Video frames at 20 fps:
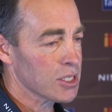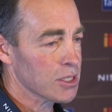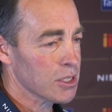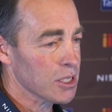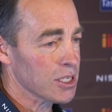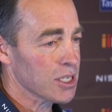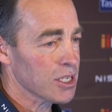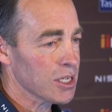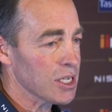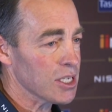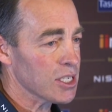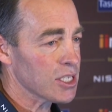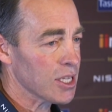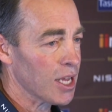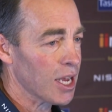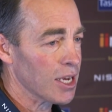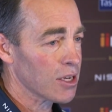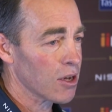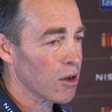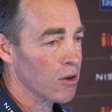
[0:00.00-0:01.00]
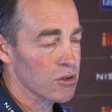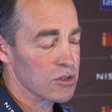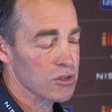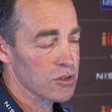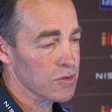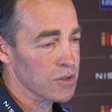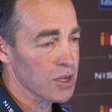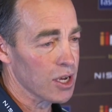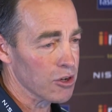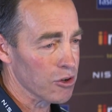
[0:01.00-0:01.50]
key
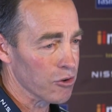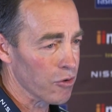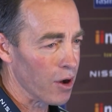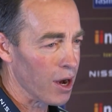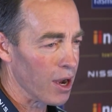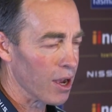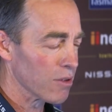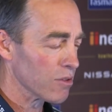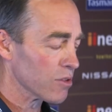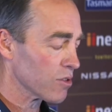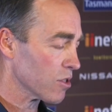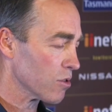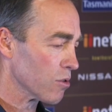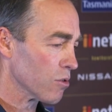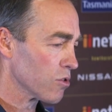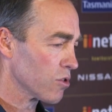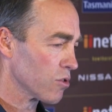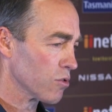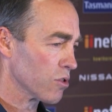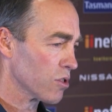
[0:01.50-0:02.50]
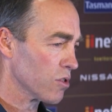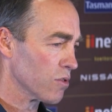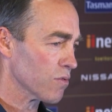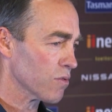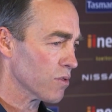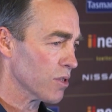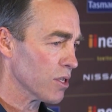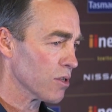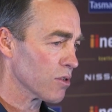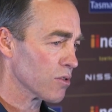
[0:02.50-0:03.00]
stakeholders of grounds and all sorts
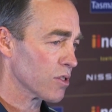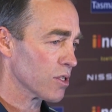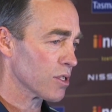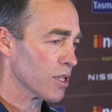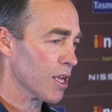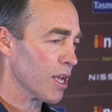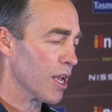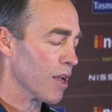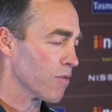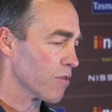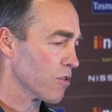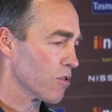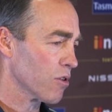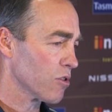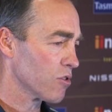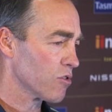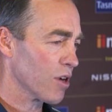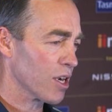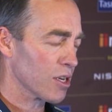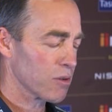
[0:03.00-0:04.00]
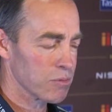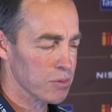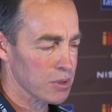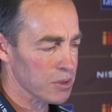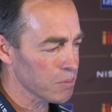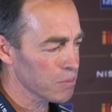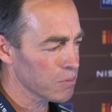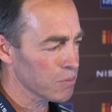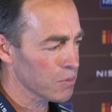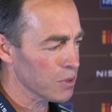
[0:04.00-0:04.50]
of deals that they have contract
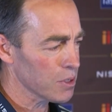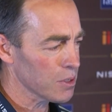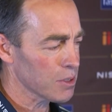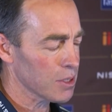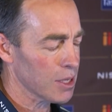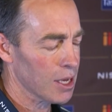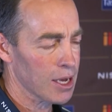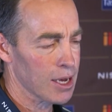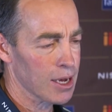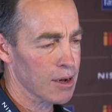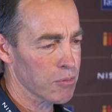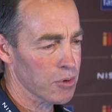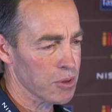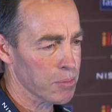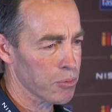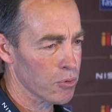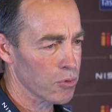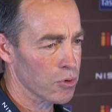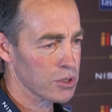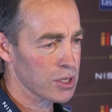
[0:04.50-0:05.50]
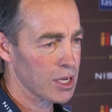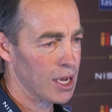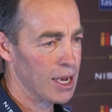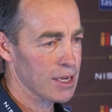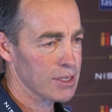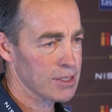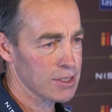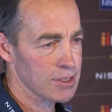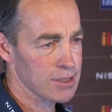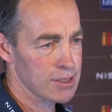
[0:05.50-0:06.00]
with
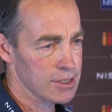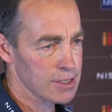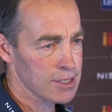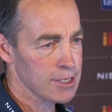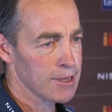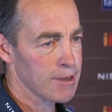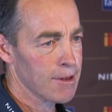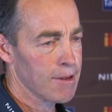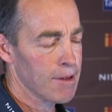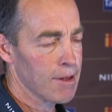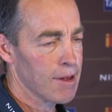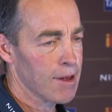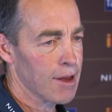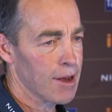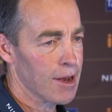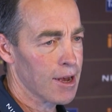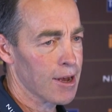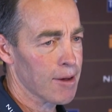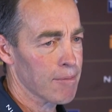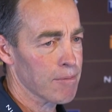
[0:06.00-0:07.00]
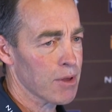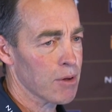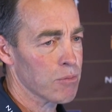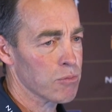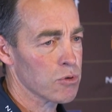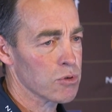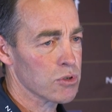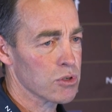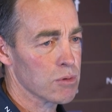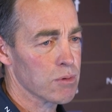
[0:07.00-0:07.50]
broadcasters, and
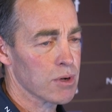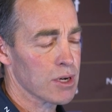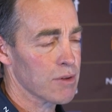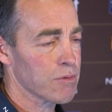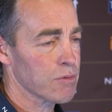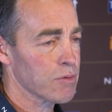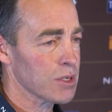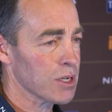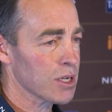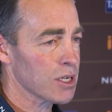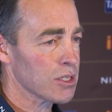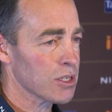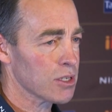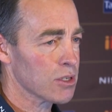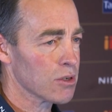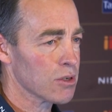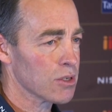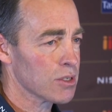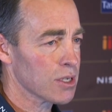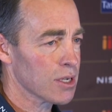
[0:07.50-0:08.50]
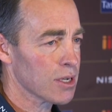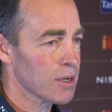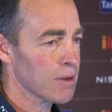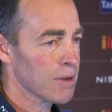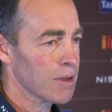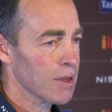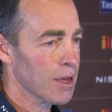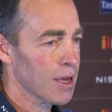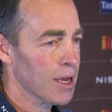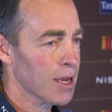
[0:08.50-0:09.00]
we'll do whatever we need to do to
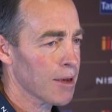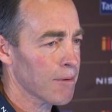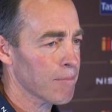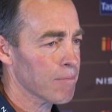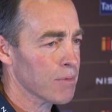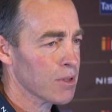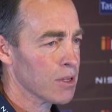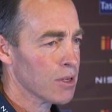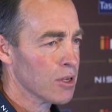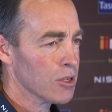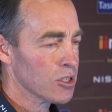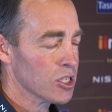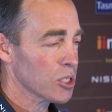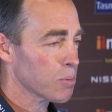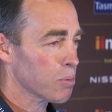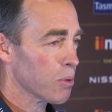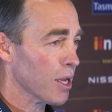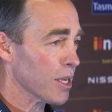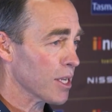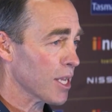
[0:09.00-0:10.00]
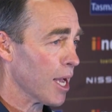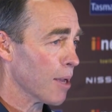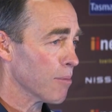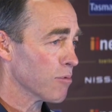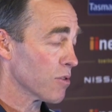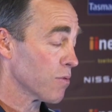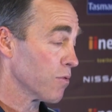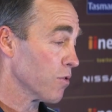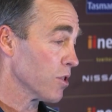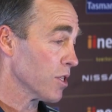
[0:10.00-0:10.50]
just play
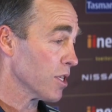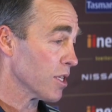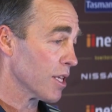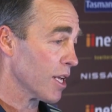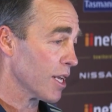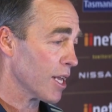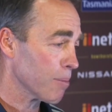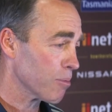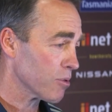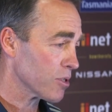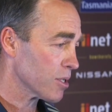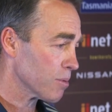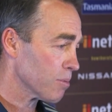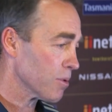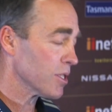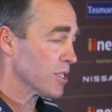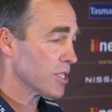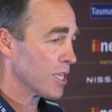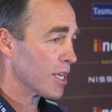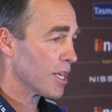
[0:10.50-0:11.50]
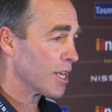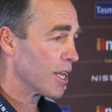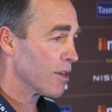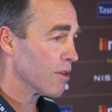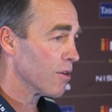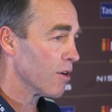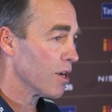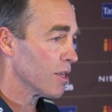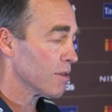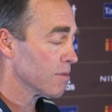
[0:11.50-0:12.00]
games of footy, and that happens to be Saturday
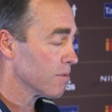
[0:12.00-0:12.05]
night